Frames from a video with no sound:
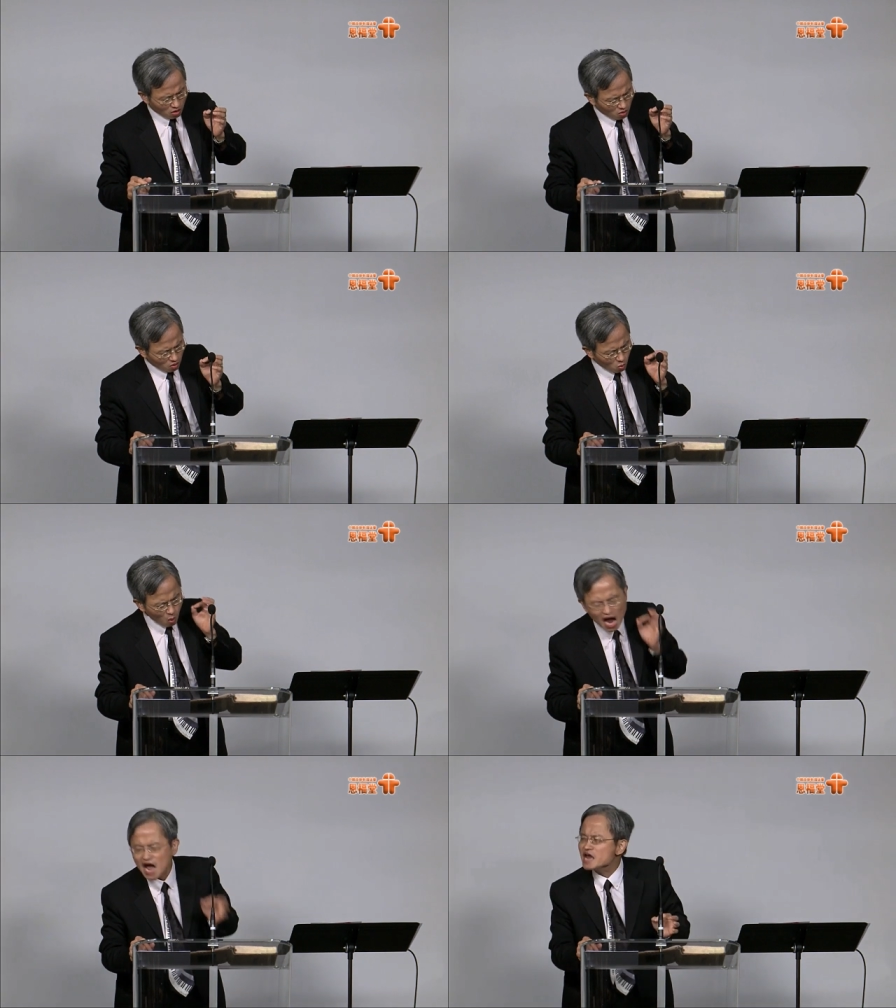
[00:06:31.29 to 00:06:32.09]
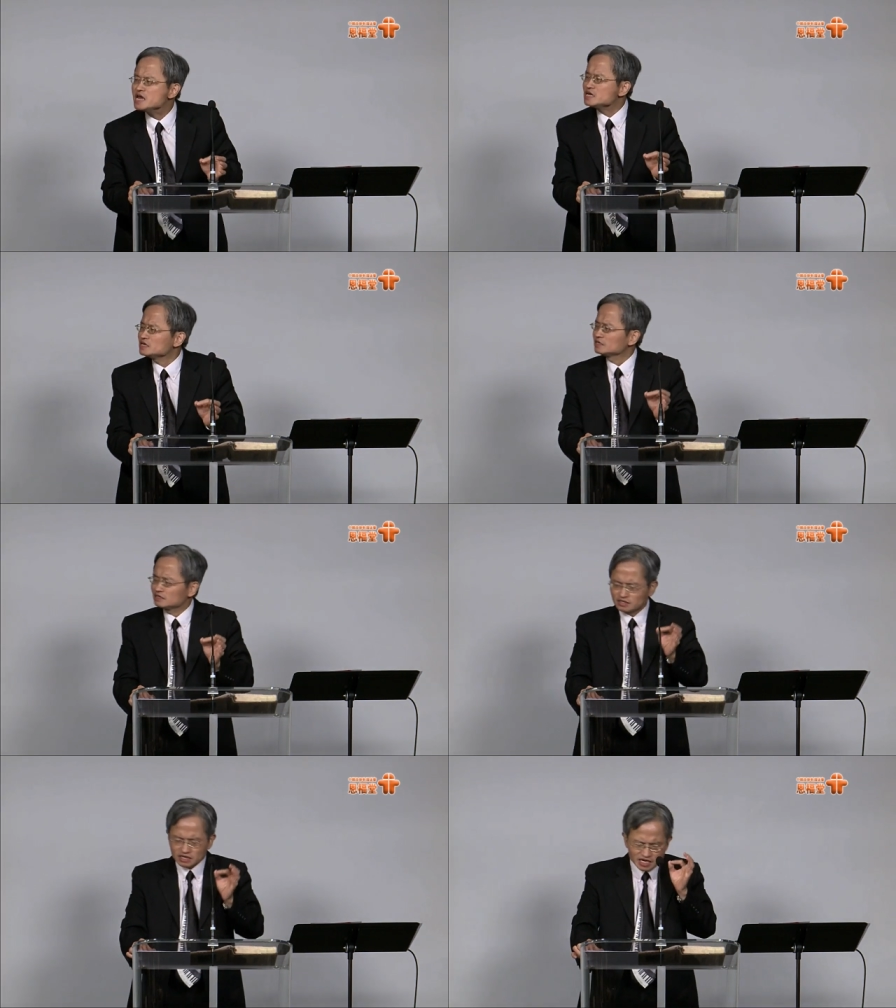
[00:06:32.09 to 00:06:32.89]
why
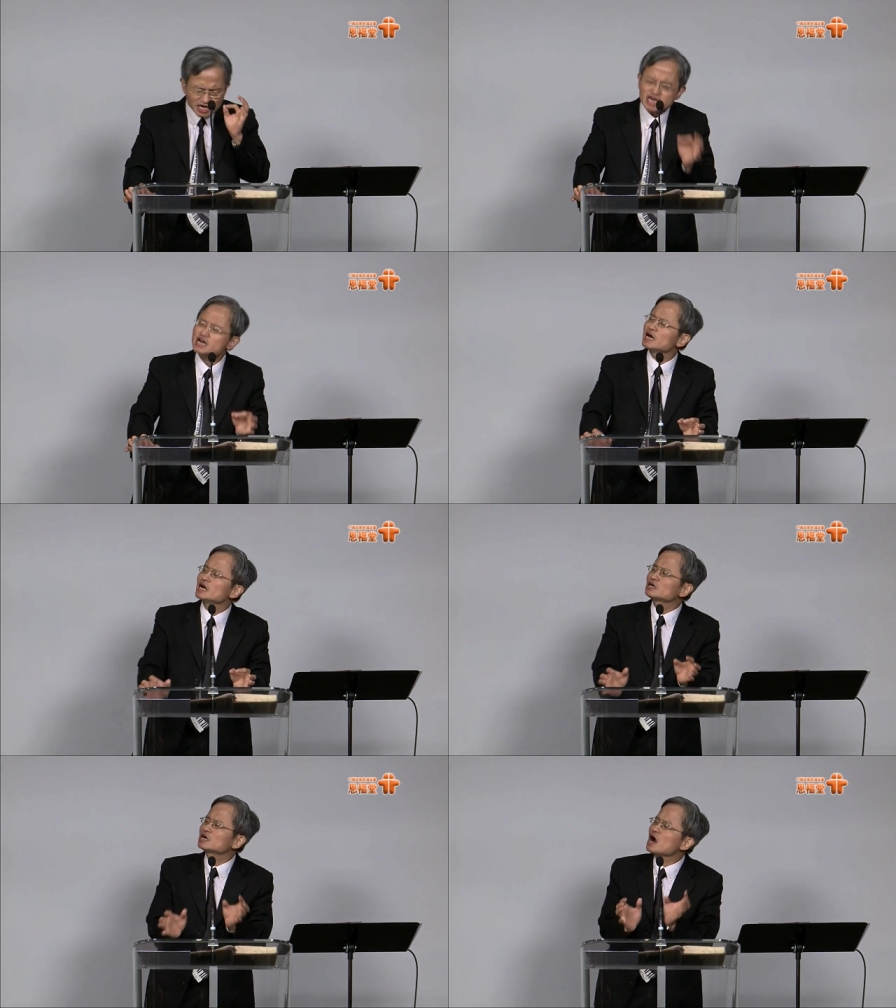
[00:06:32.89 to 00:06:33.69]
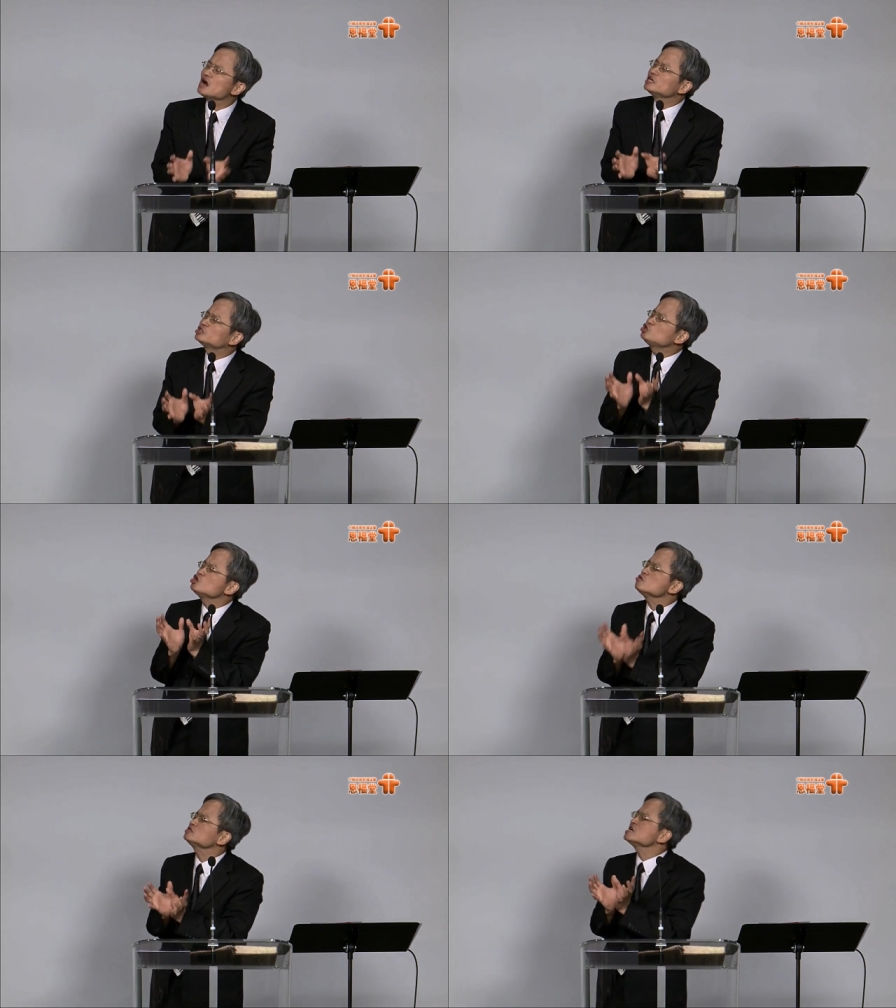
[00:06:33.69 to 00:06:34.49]
here God is
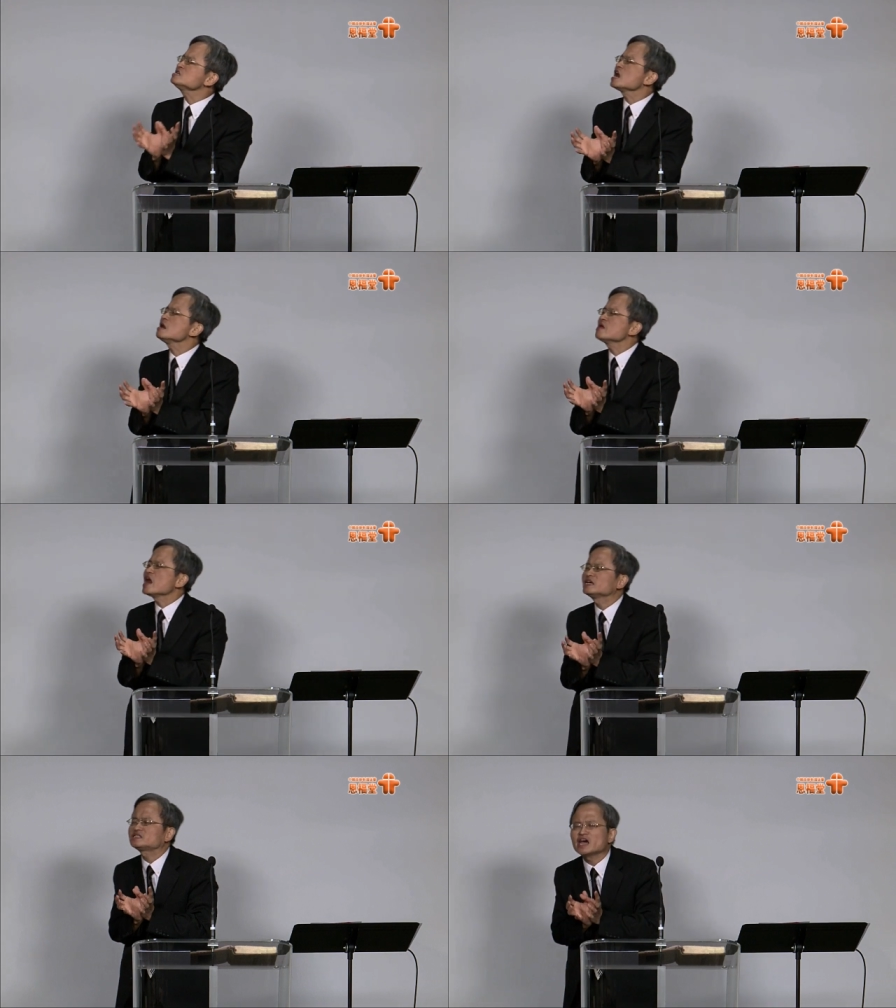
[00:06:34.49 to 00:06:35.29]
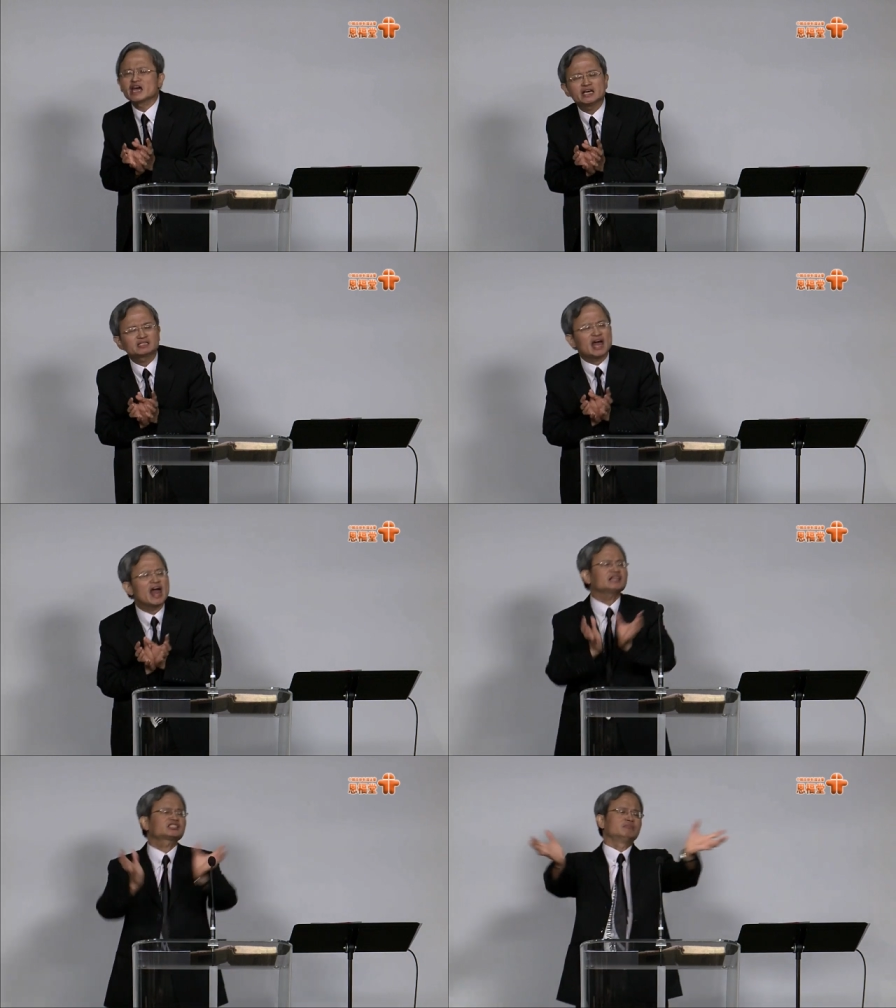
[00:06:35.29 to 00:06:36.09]
using them as a
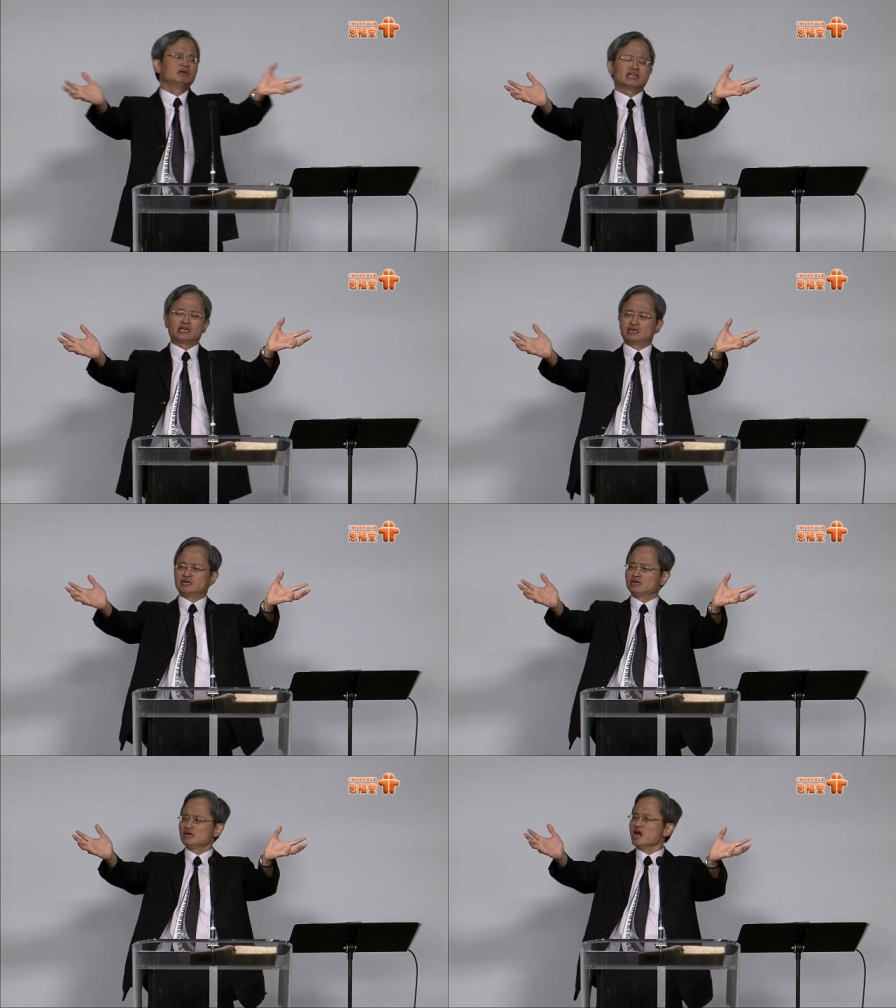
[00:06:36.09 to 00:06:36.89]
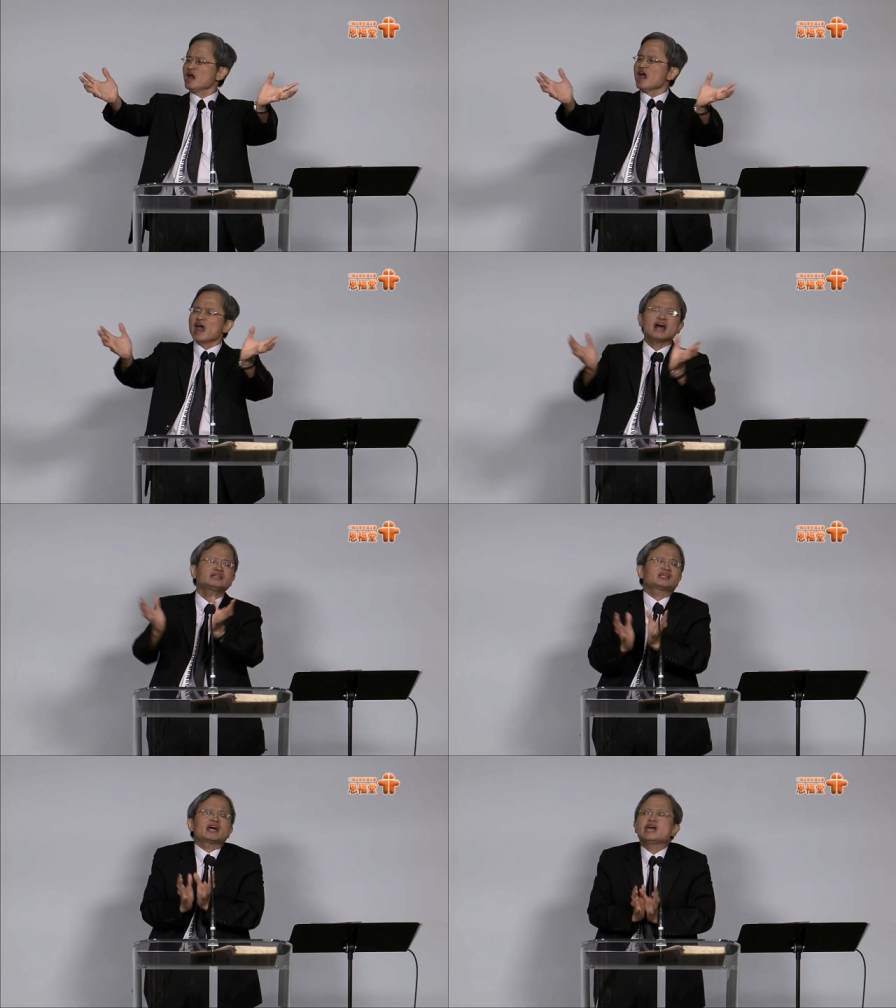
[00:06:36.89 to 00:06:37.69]
testimony,
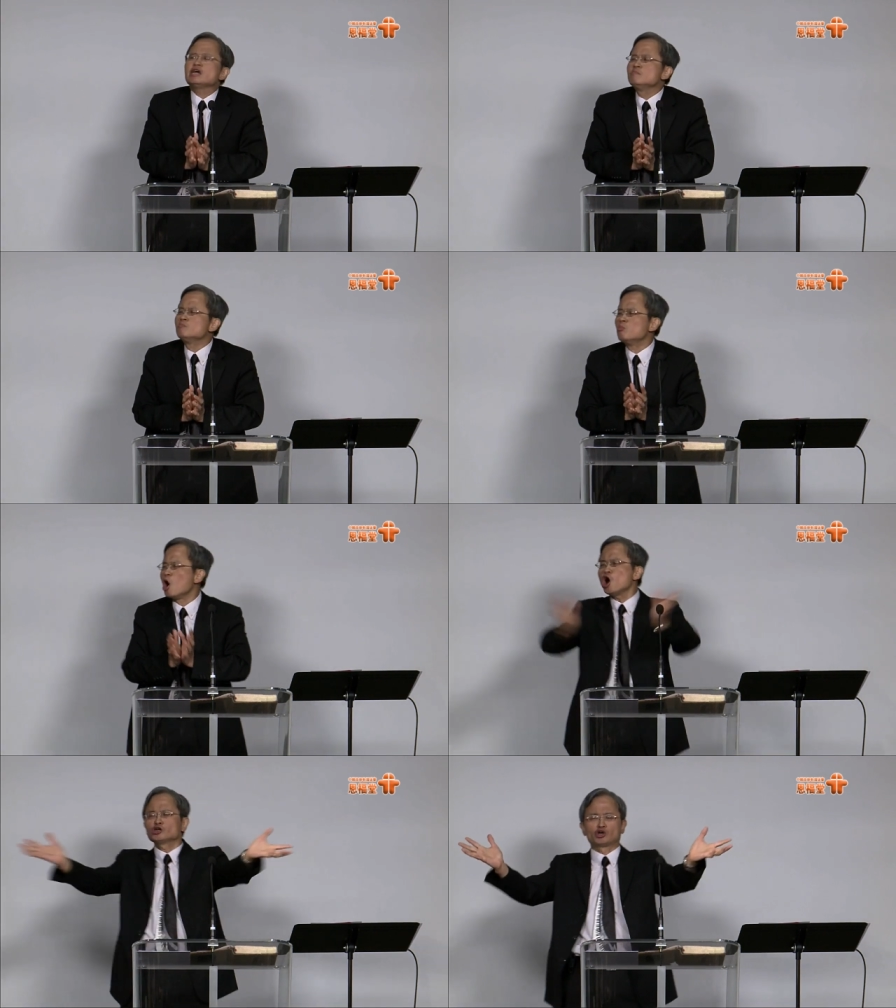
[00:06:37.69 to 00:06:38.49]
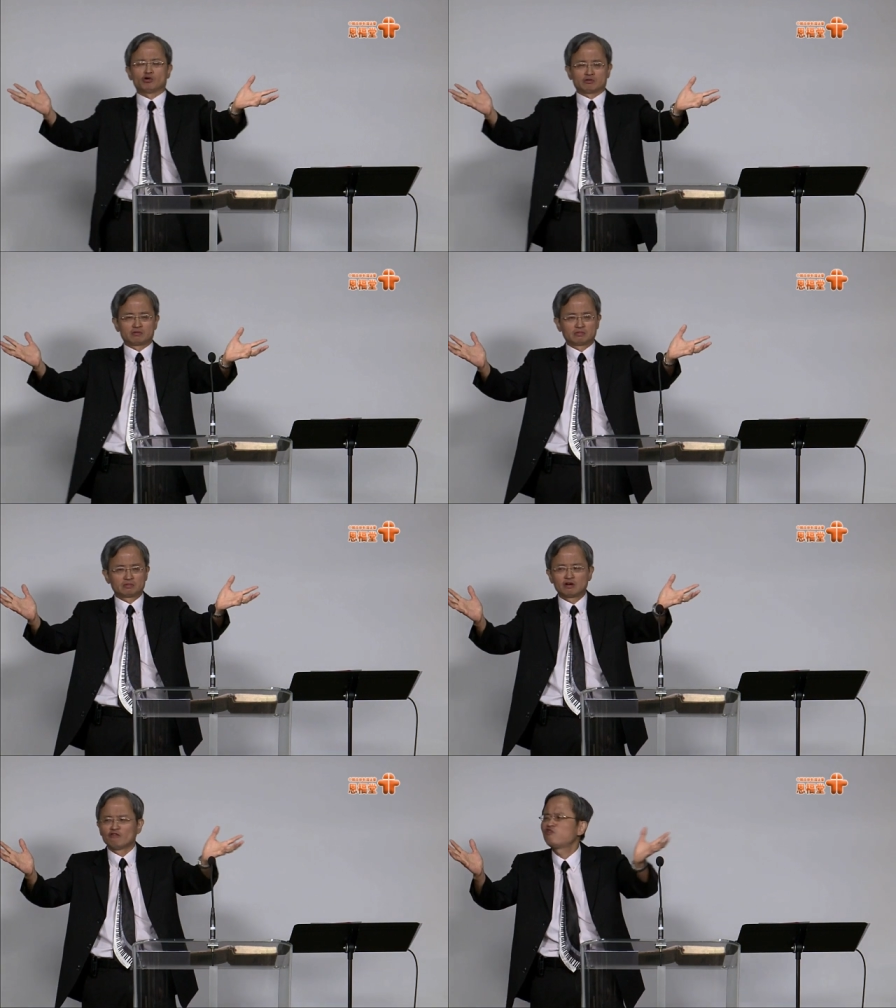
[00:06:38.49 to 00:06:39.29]
as a model
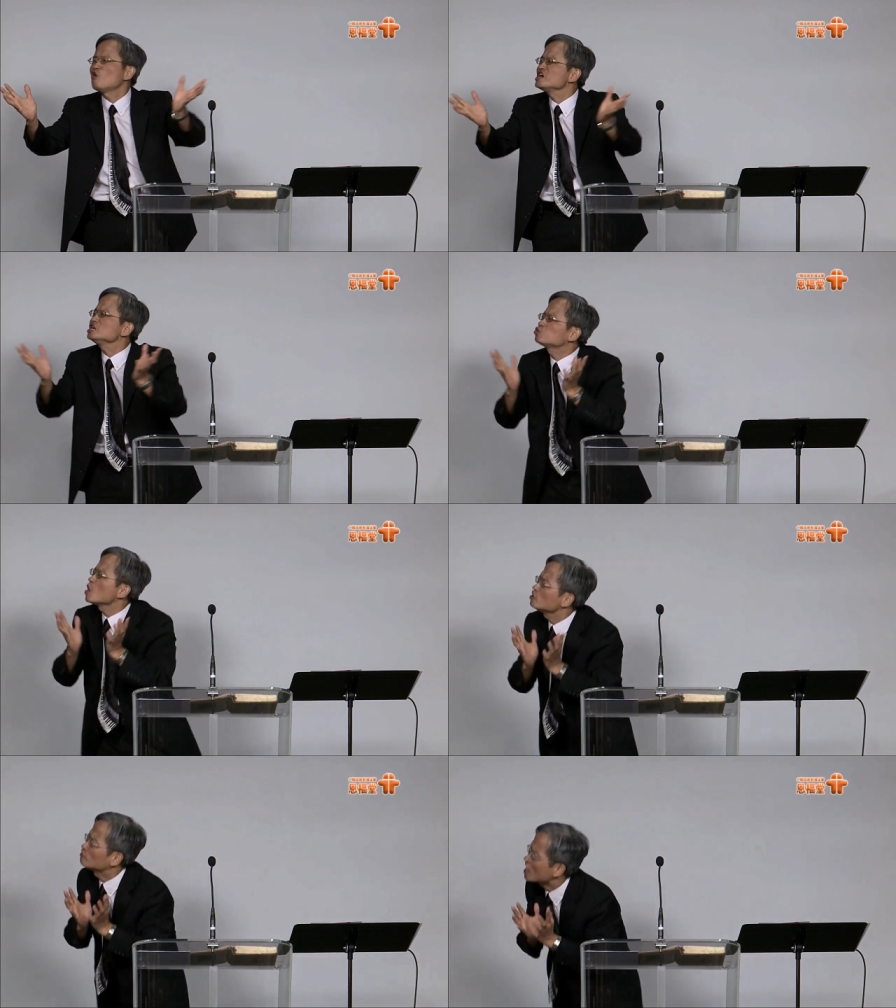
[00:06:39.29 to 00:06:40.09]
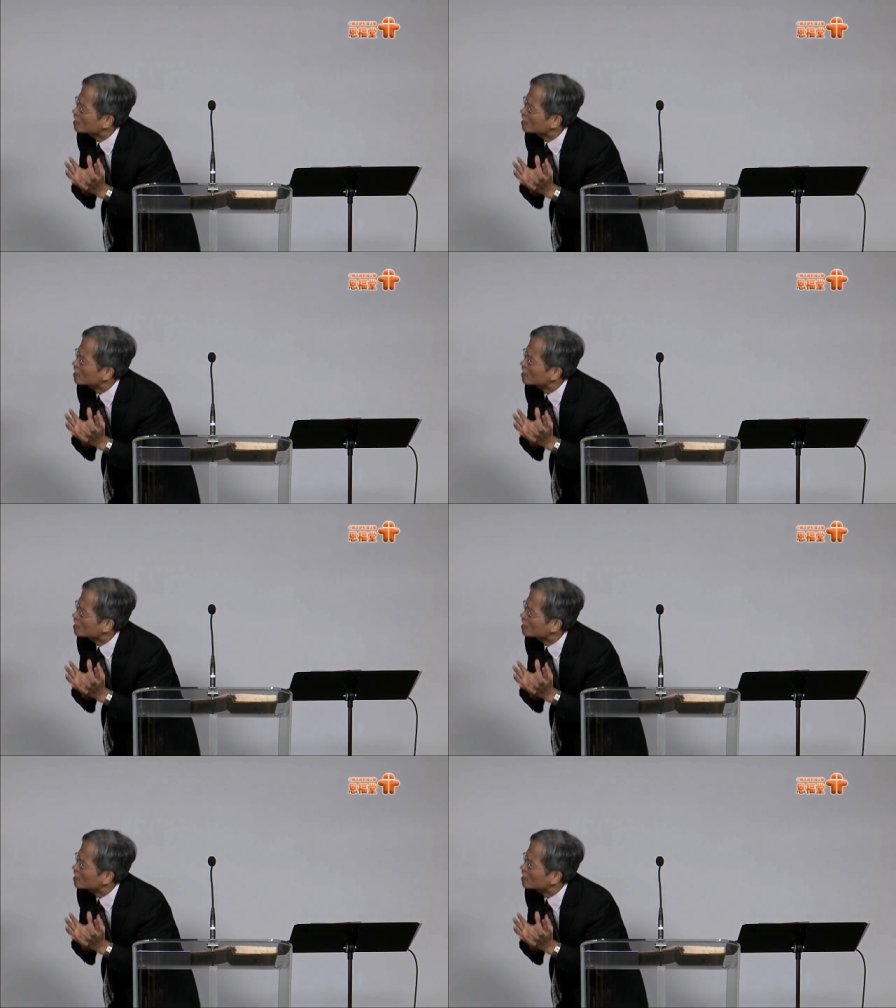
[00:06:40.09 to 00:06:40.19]
for each one of us.